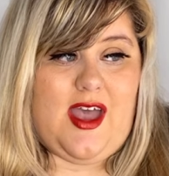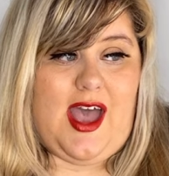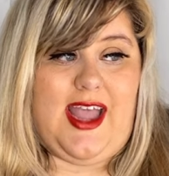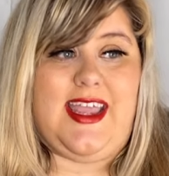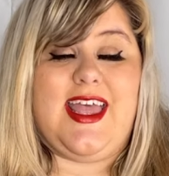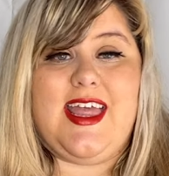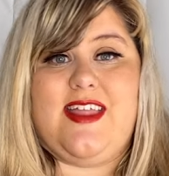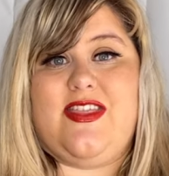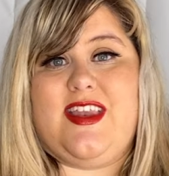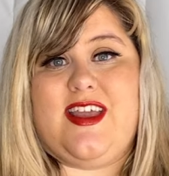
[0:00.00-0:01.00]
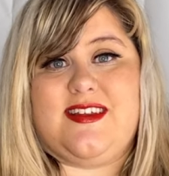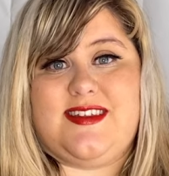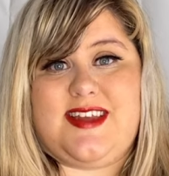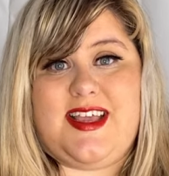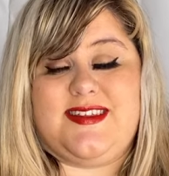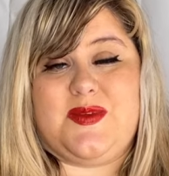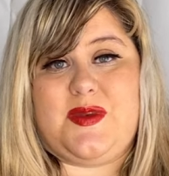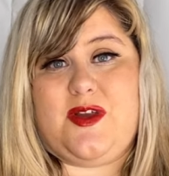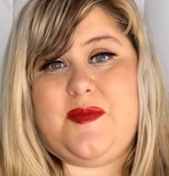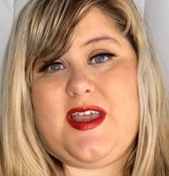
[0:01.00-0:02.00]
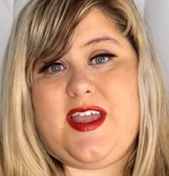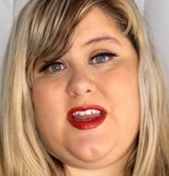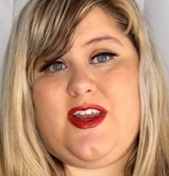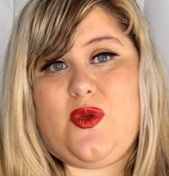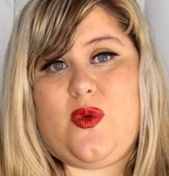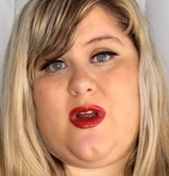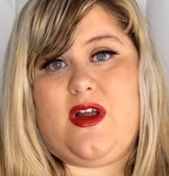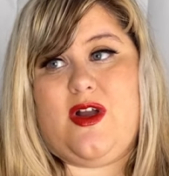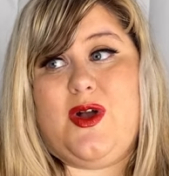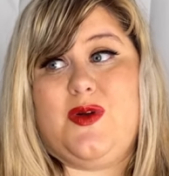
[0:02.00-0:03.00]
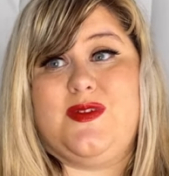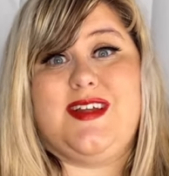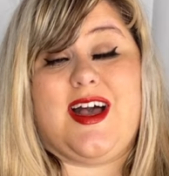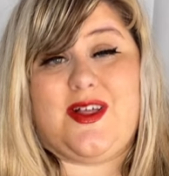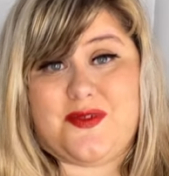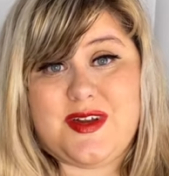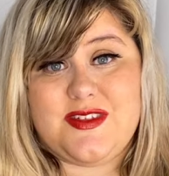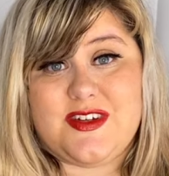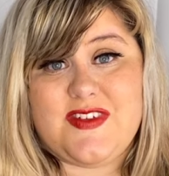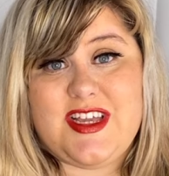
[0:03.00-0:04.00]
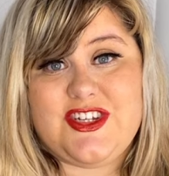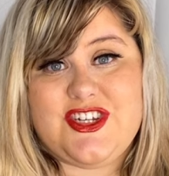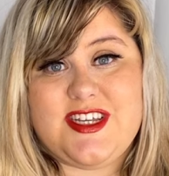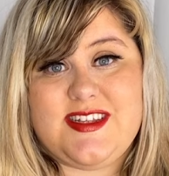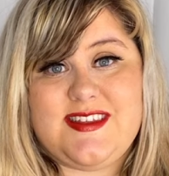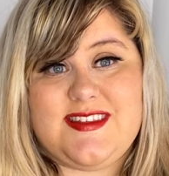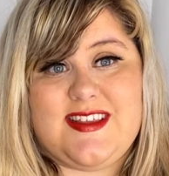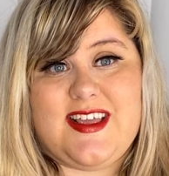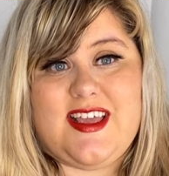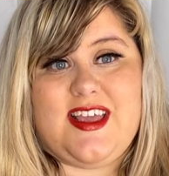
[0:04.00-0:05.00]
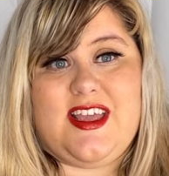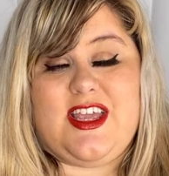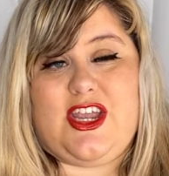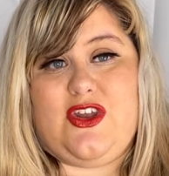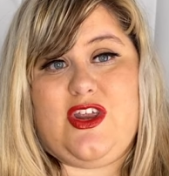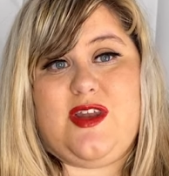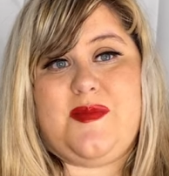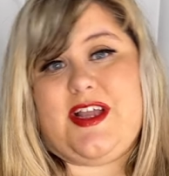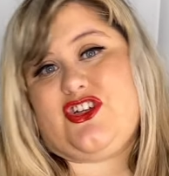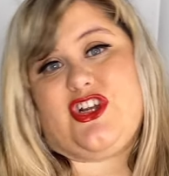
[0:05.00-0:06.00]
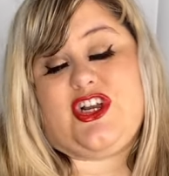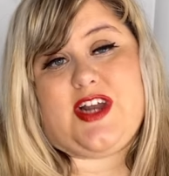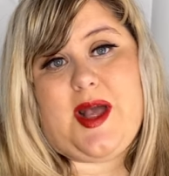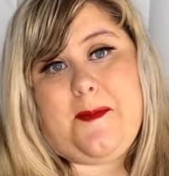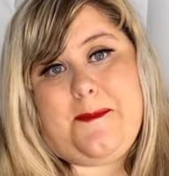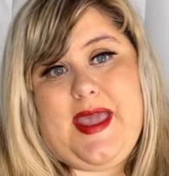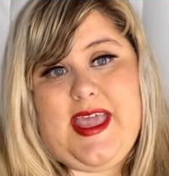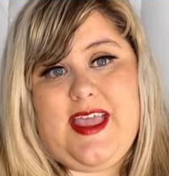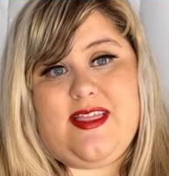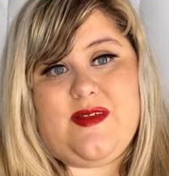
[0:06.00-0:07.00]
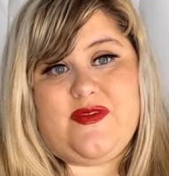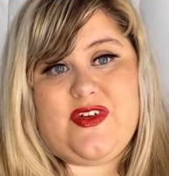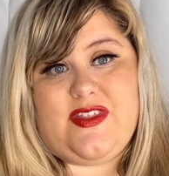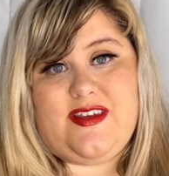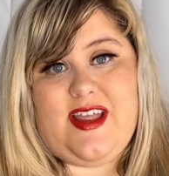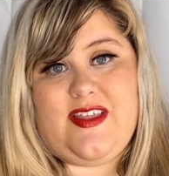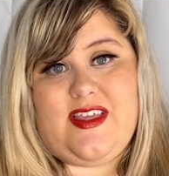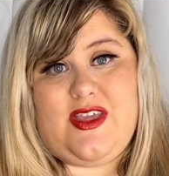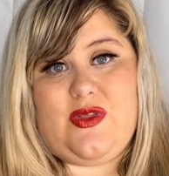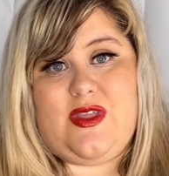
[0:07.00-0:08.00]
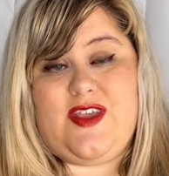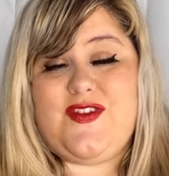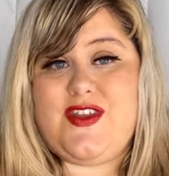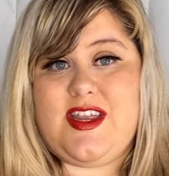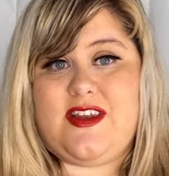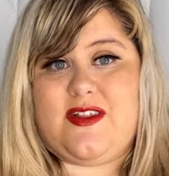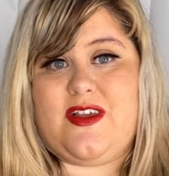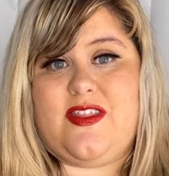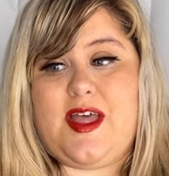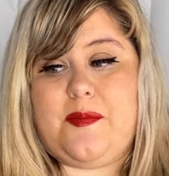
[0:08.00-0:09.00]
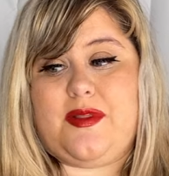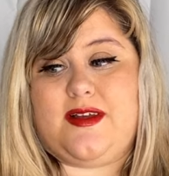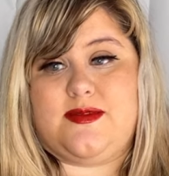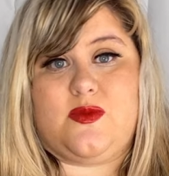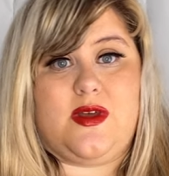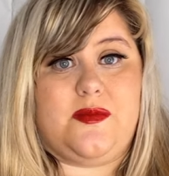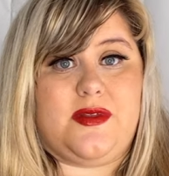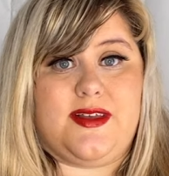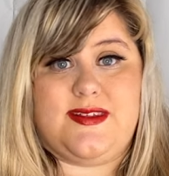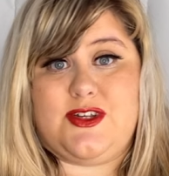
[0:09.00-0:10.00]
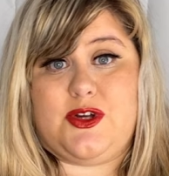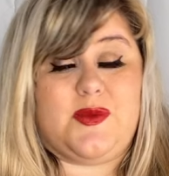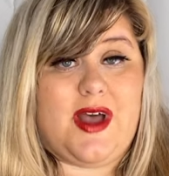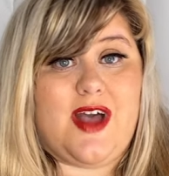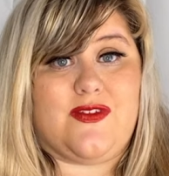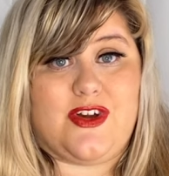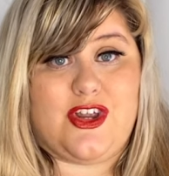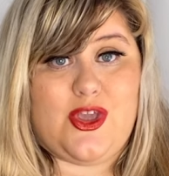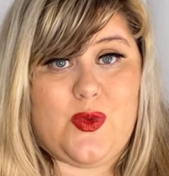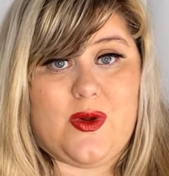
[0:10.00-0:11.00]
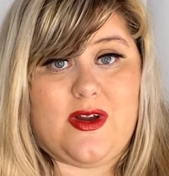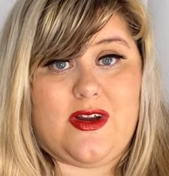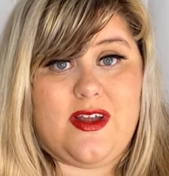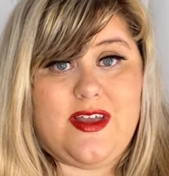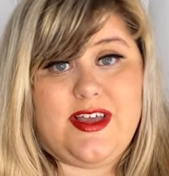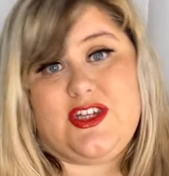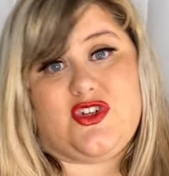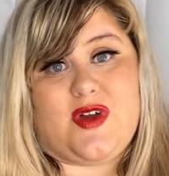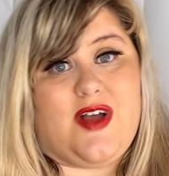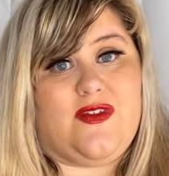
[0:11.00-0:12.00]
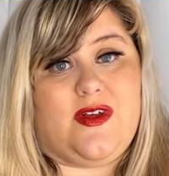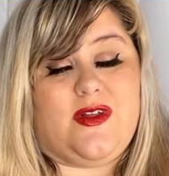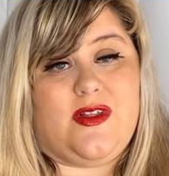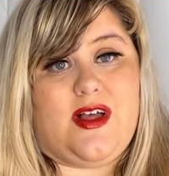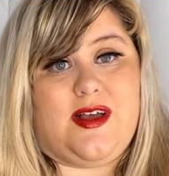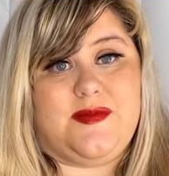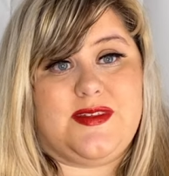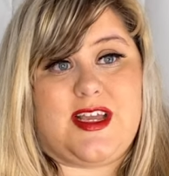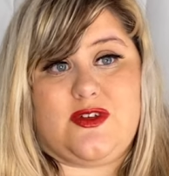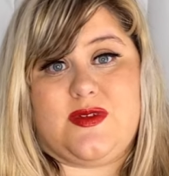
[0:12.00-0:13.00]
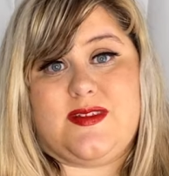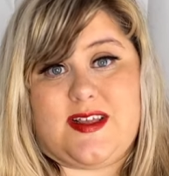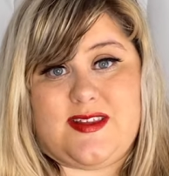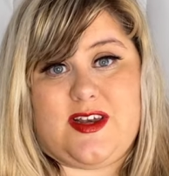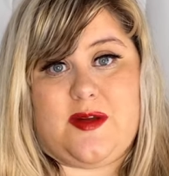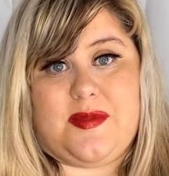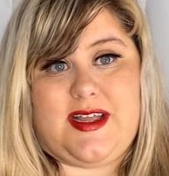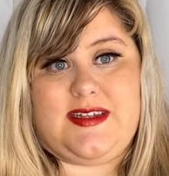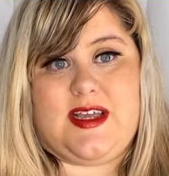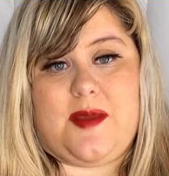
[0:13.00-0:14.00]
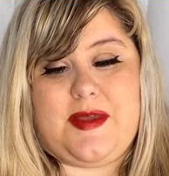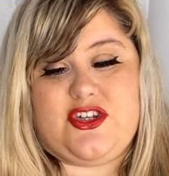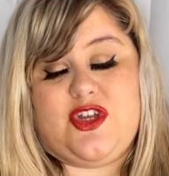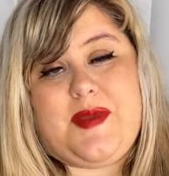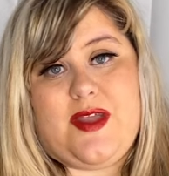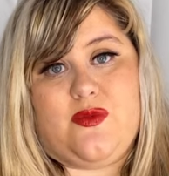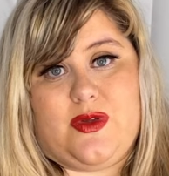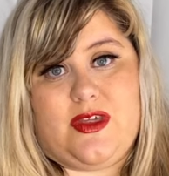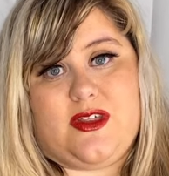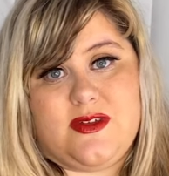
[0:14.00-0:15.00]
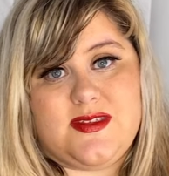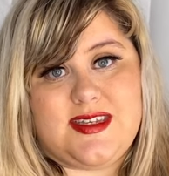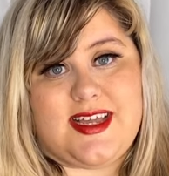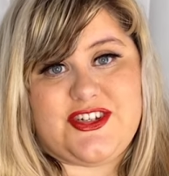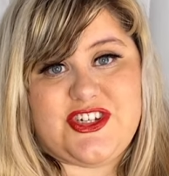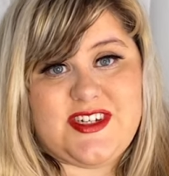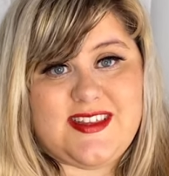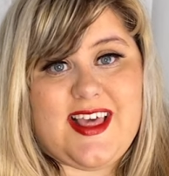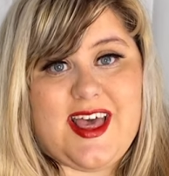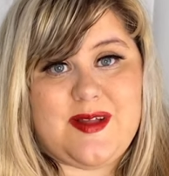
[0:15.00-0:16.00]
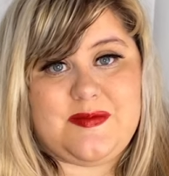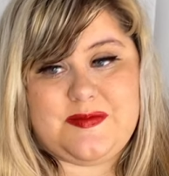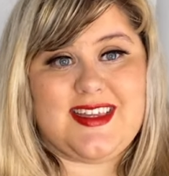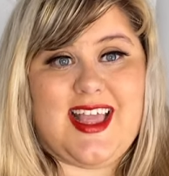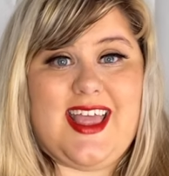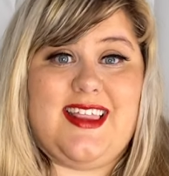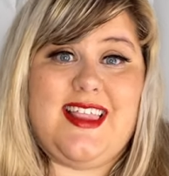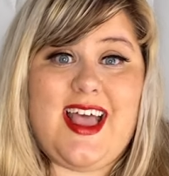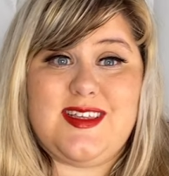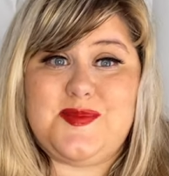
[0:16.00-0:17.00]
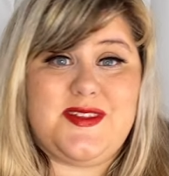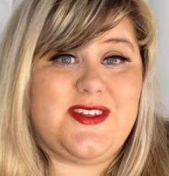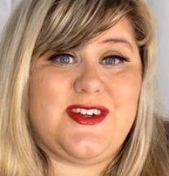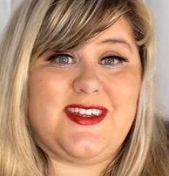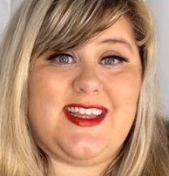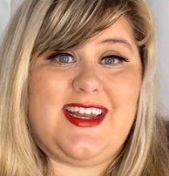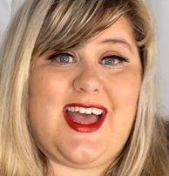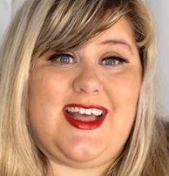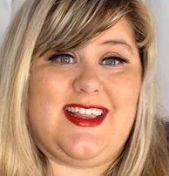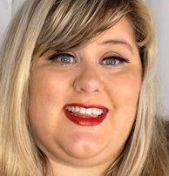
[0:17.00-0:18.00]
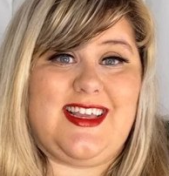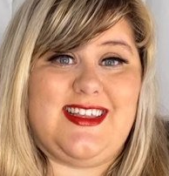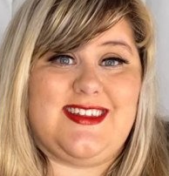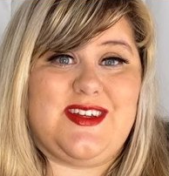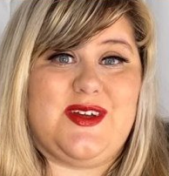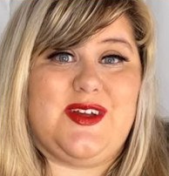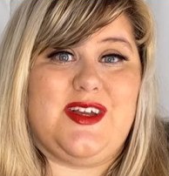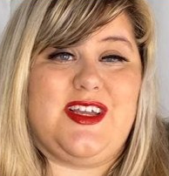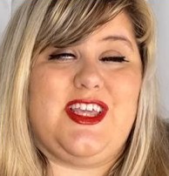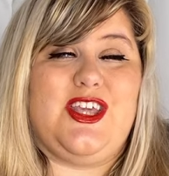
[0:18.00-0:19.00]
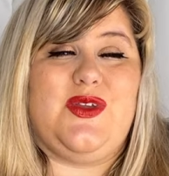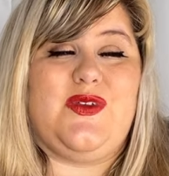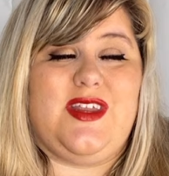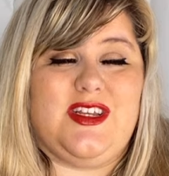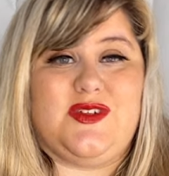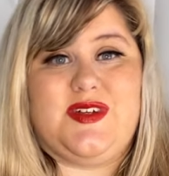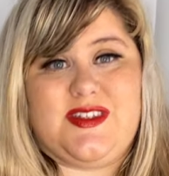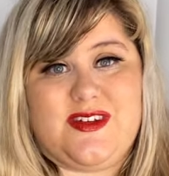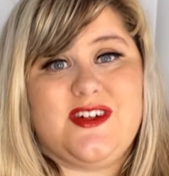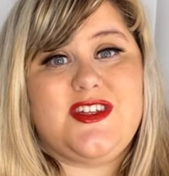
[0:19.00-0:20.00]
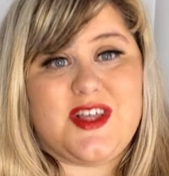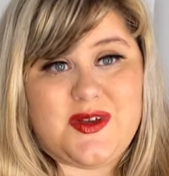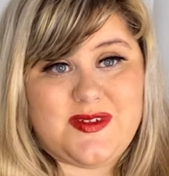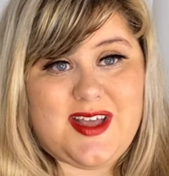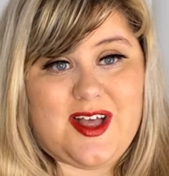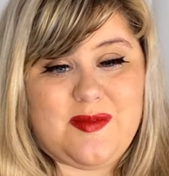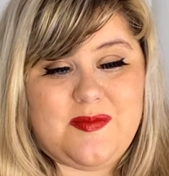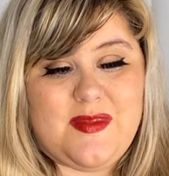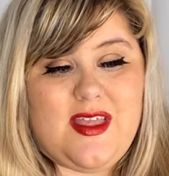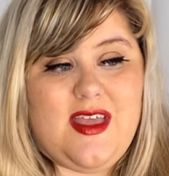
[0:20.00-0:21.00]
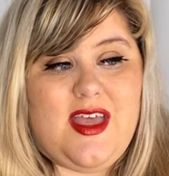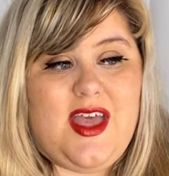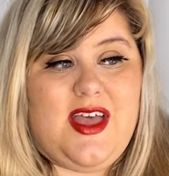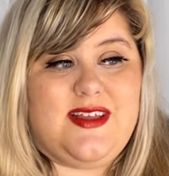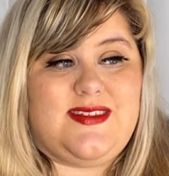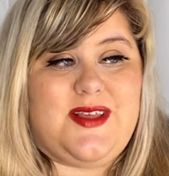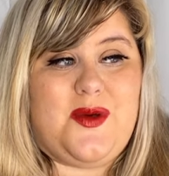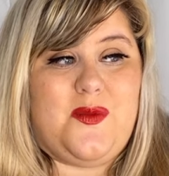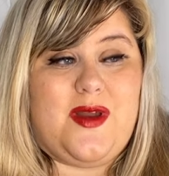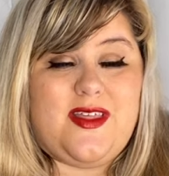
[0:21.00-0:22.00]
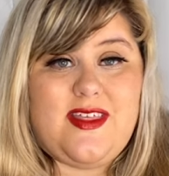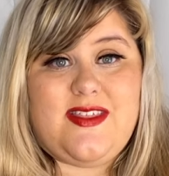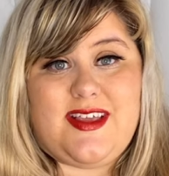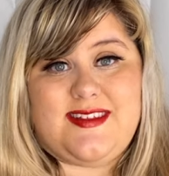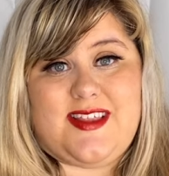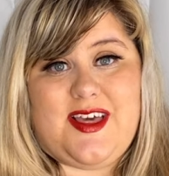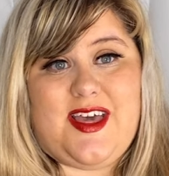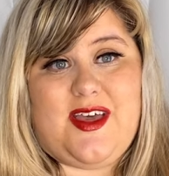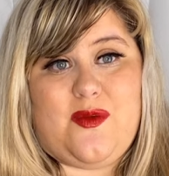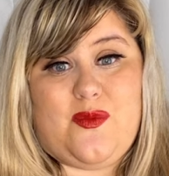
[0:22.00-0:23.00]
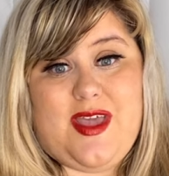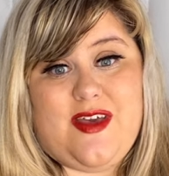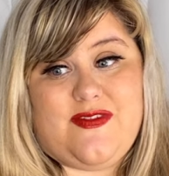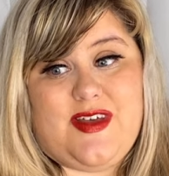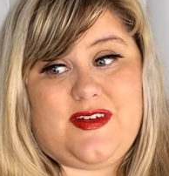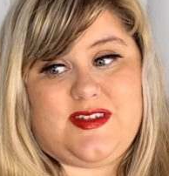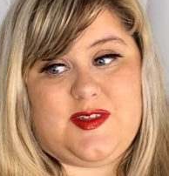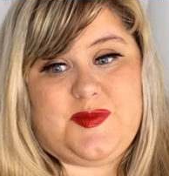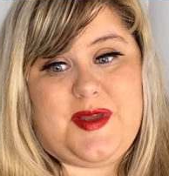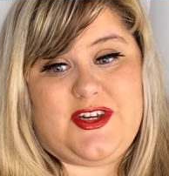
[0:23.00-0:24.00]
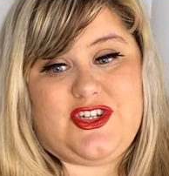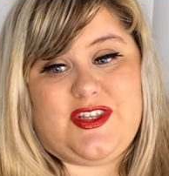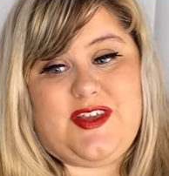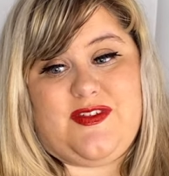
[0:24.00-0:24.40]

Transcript: I get in the next day. So when you're making your hotel reservations, you need to make sure you're not making them for the day that you leave. You need to look at that plus one, plus two, or whatever your travel schedule says on your plane ticket. Make sure you pay really close attention to that. And last but certainly not least, you need to research the hotel. So one of the things that we have found, especially